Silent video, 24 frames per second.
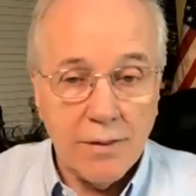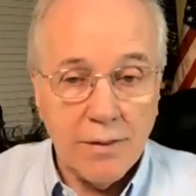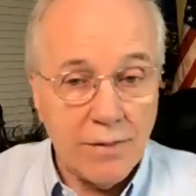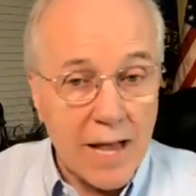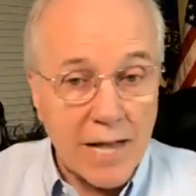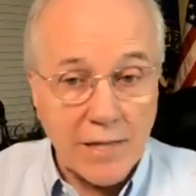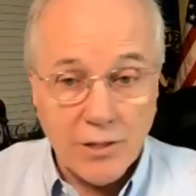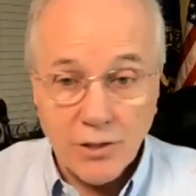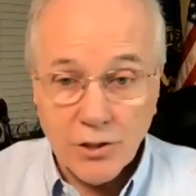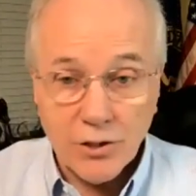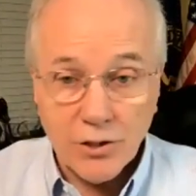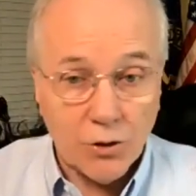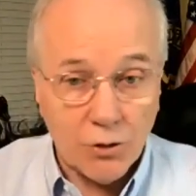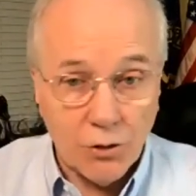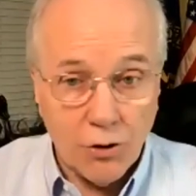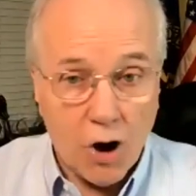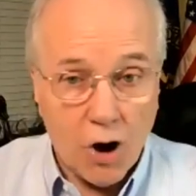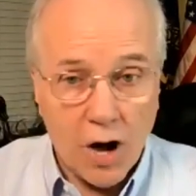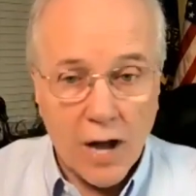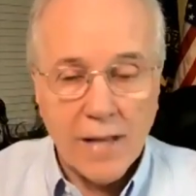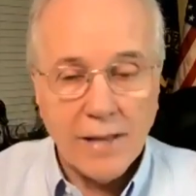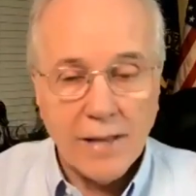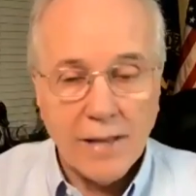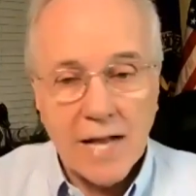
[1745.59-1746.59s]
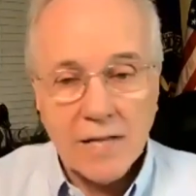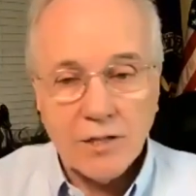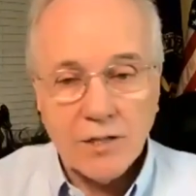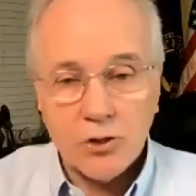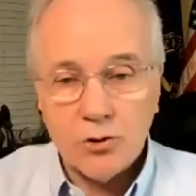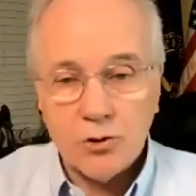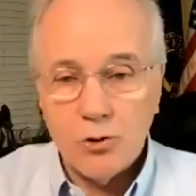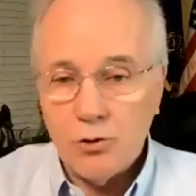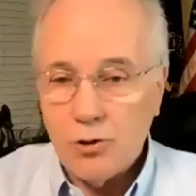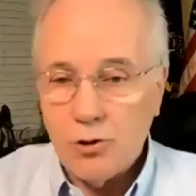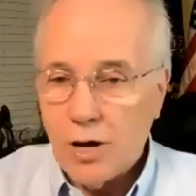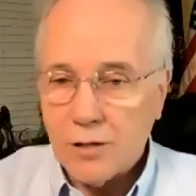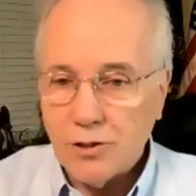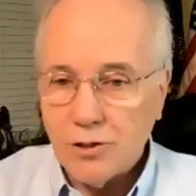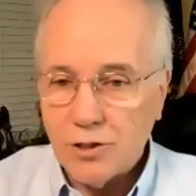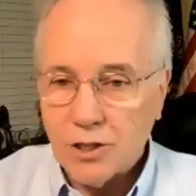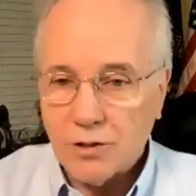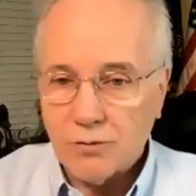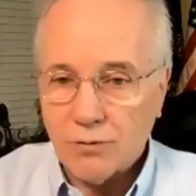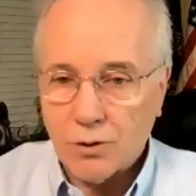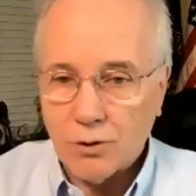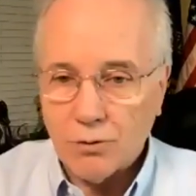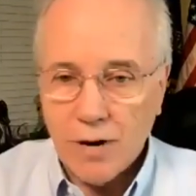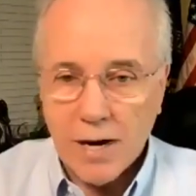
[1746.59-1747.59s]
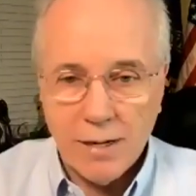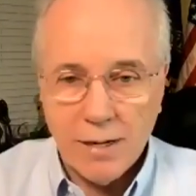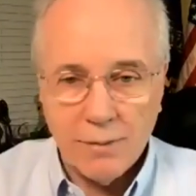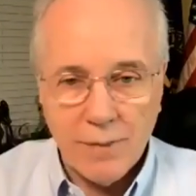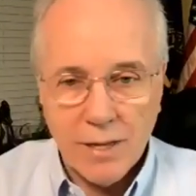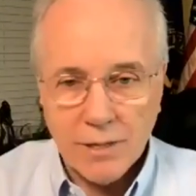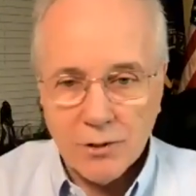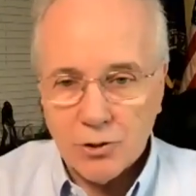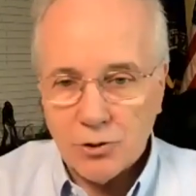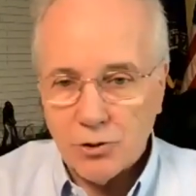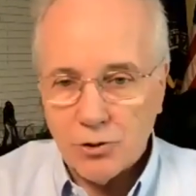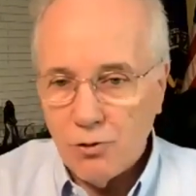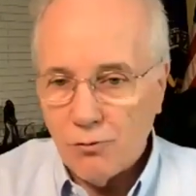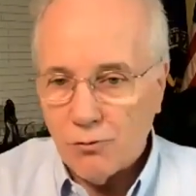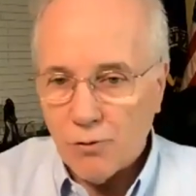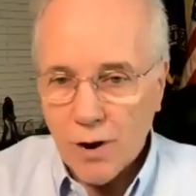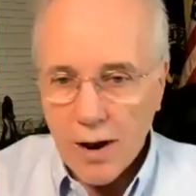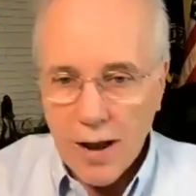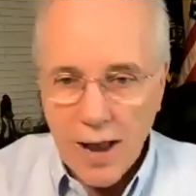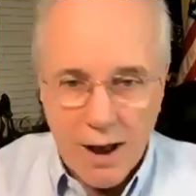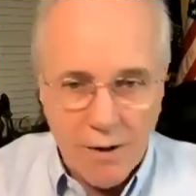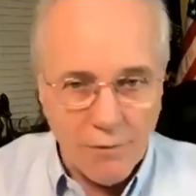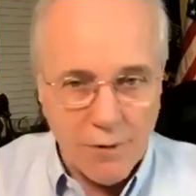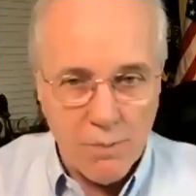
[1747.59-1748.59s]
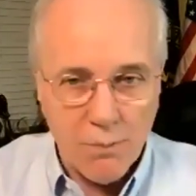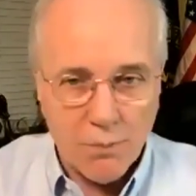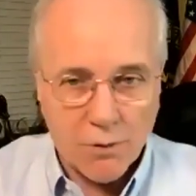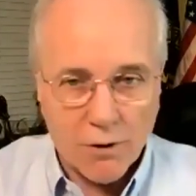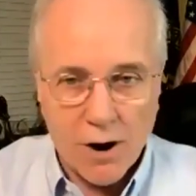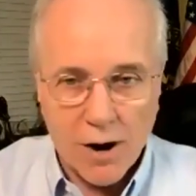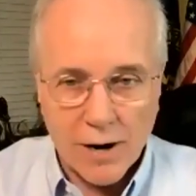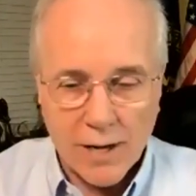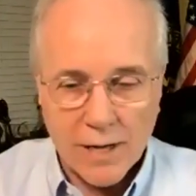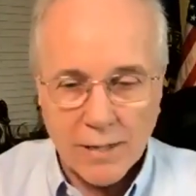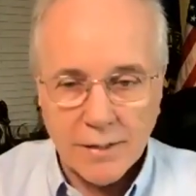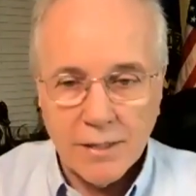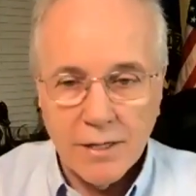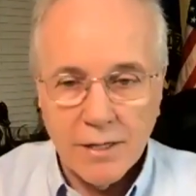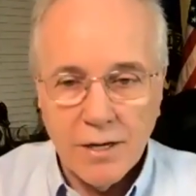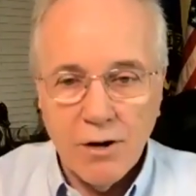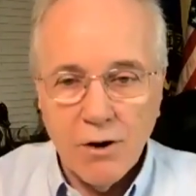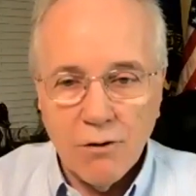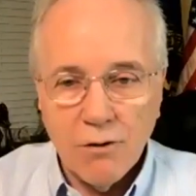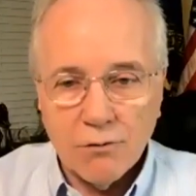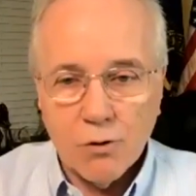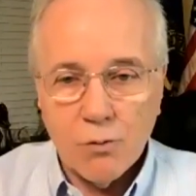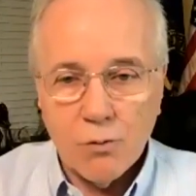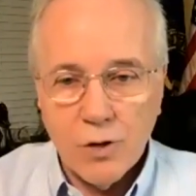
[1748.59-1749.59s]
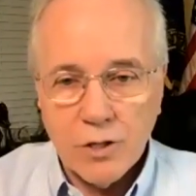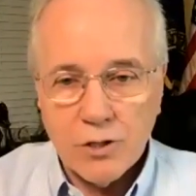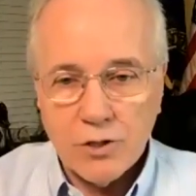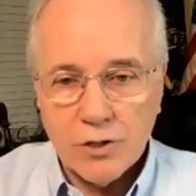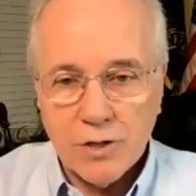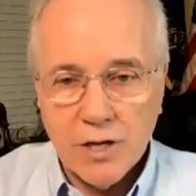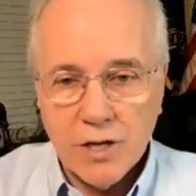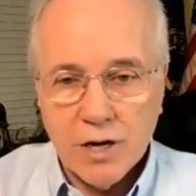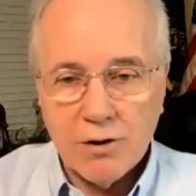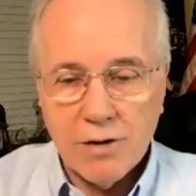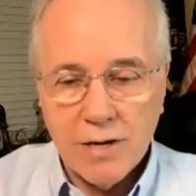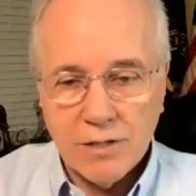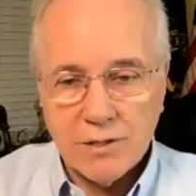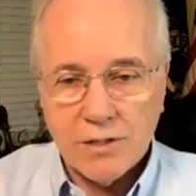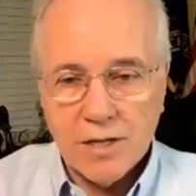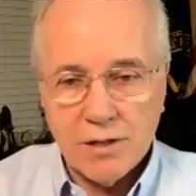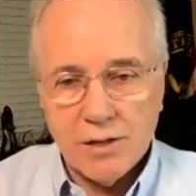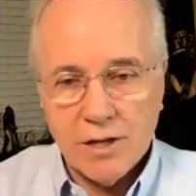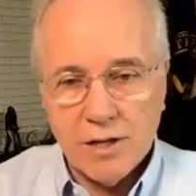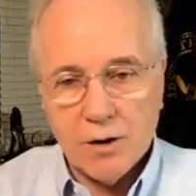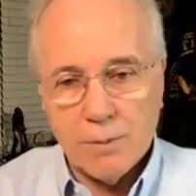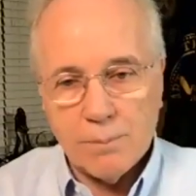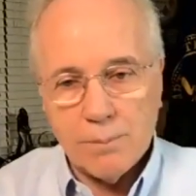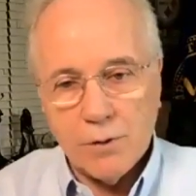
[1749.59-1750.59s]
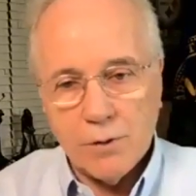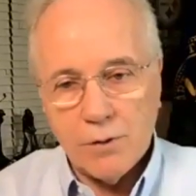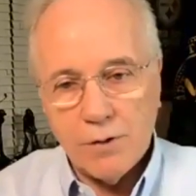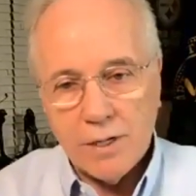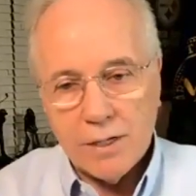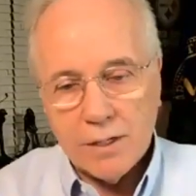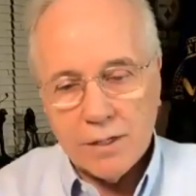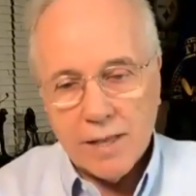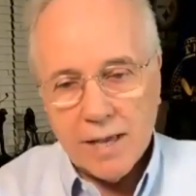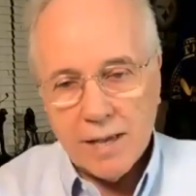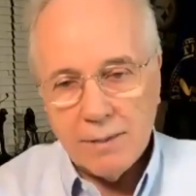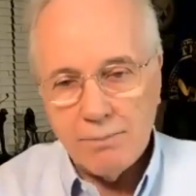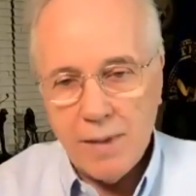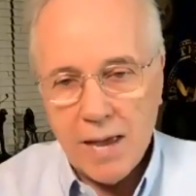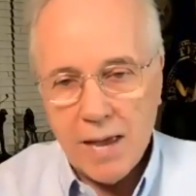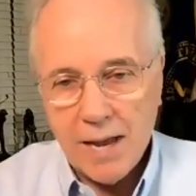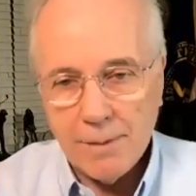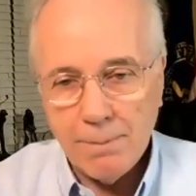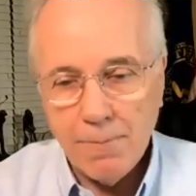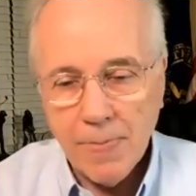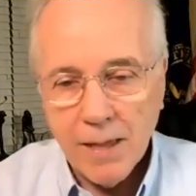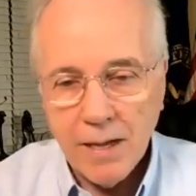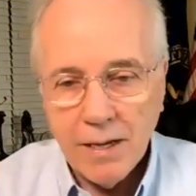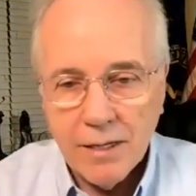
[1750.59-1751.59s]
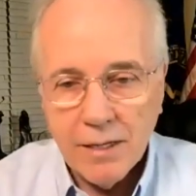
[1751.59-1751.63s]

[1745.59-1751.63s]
That's the law. And that's true not just for Kratom, that's true for every product for which there is a therapeutic claim made.